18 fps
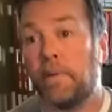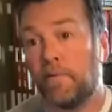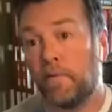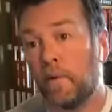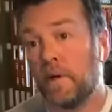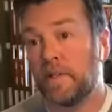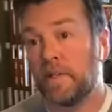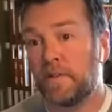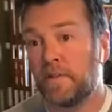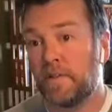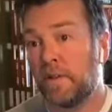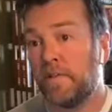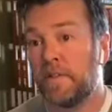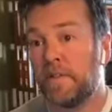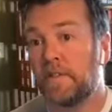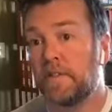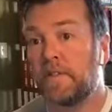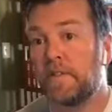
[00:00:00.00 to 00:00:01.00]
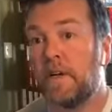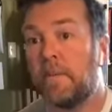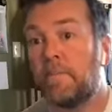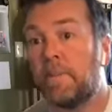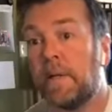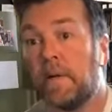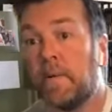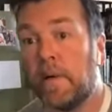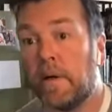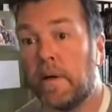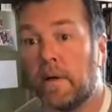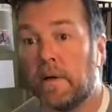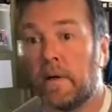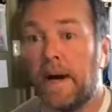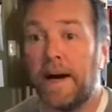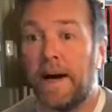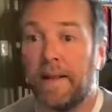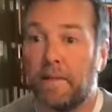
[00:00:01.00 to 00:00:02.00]
before as a services company, we
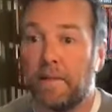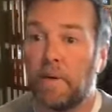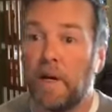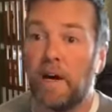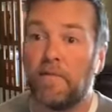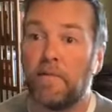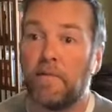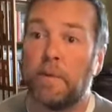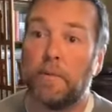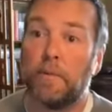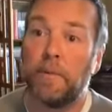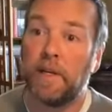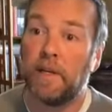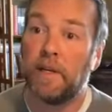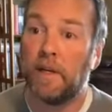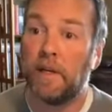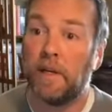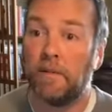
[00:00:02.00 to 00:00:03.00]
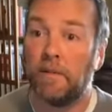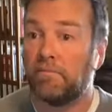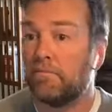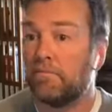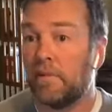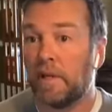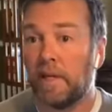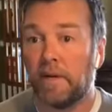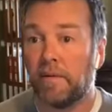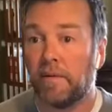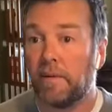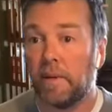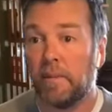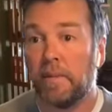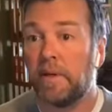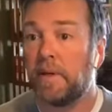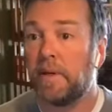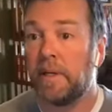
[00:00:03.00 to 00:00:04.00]
were highly profitable, making you know
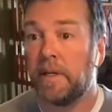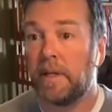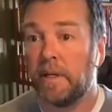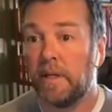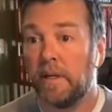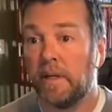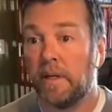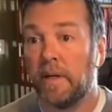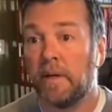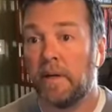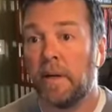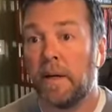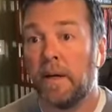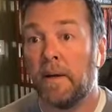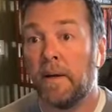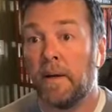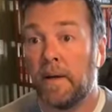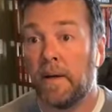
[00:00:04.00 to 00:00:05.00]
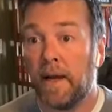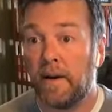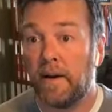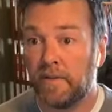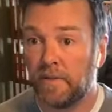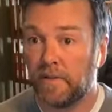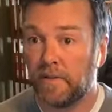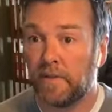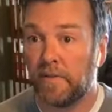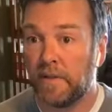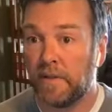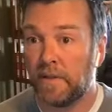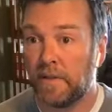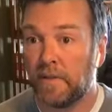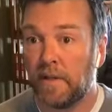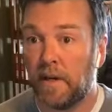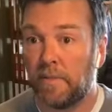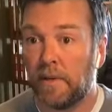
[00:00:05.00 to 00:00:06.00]
three million a year. Now as a
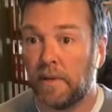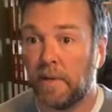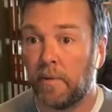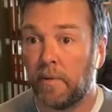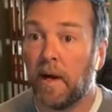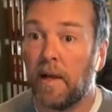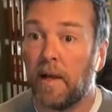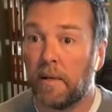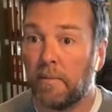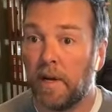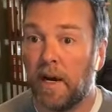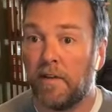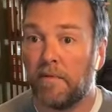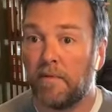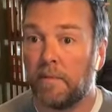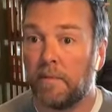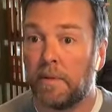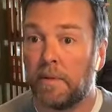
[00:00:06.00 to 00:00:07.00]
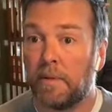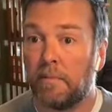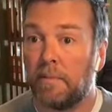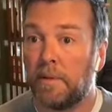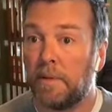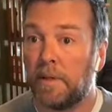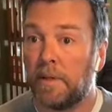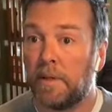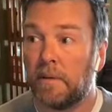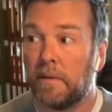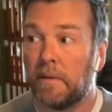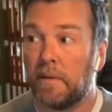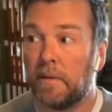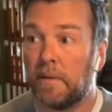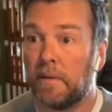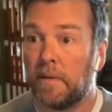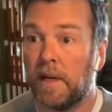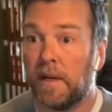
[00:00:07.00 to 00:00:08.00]
services company, we're highly profitable, but
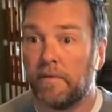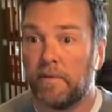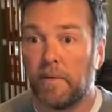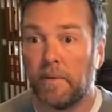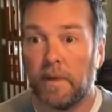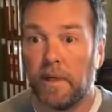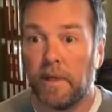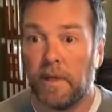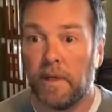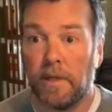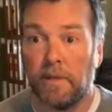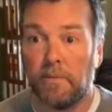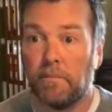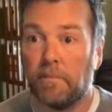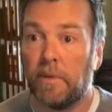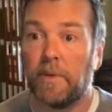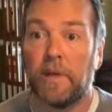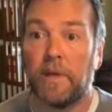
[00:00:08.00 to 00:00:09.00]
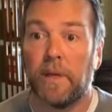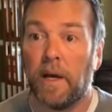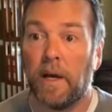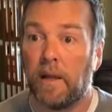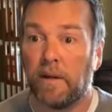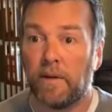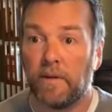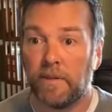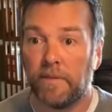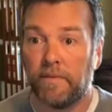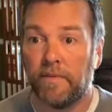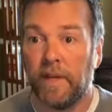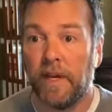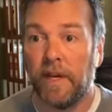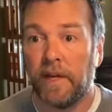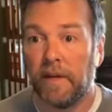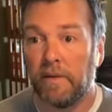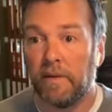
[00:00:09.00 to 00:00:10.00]
we have twenty million dollars in
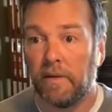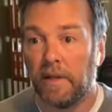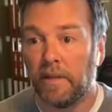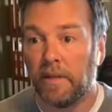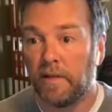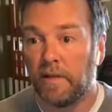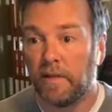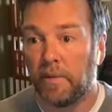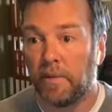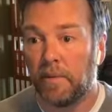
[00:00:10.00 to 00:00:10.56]
debt at this